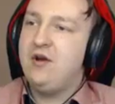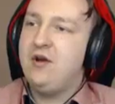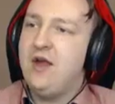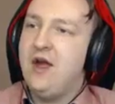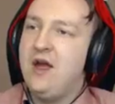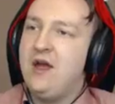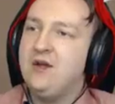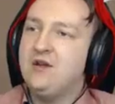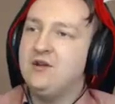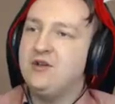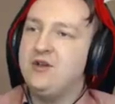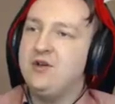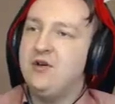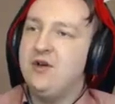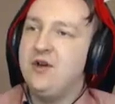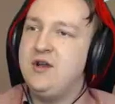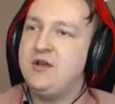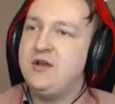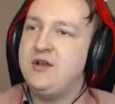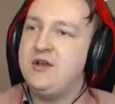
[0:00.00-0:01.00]
Okay, so
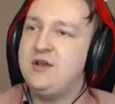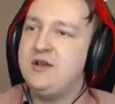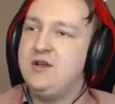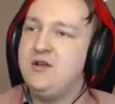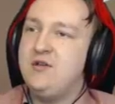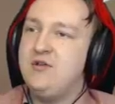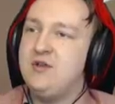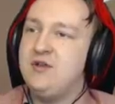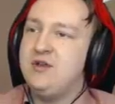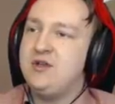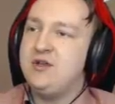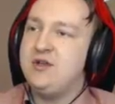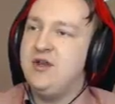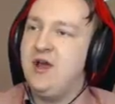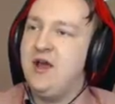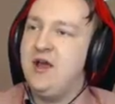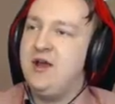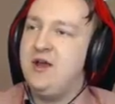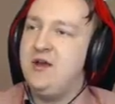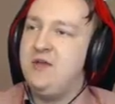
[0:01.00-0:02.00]
this is still the
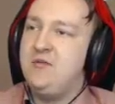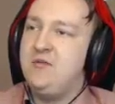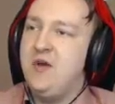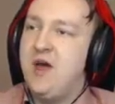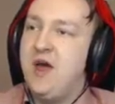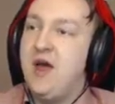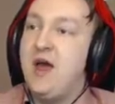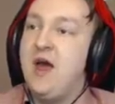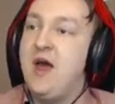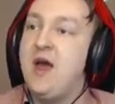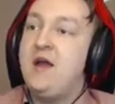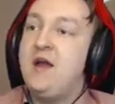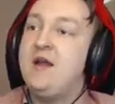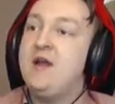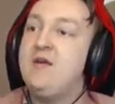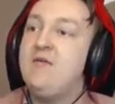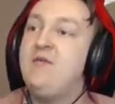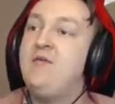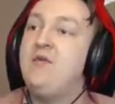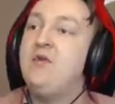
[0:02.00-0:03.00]
same. And
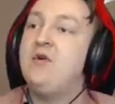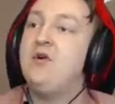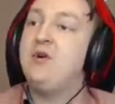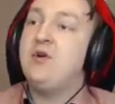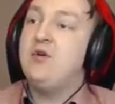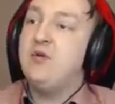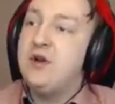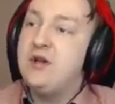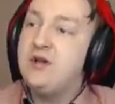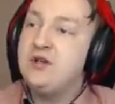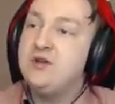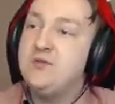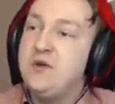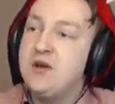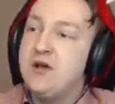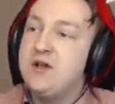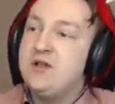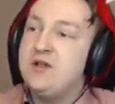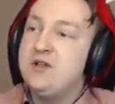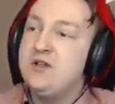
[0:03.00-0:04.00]
then for
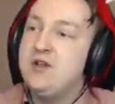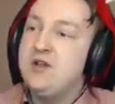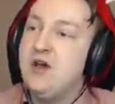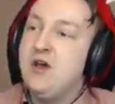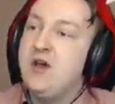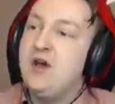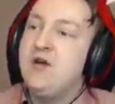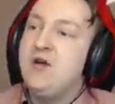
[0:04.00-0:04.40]
Christmas,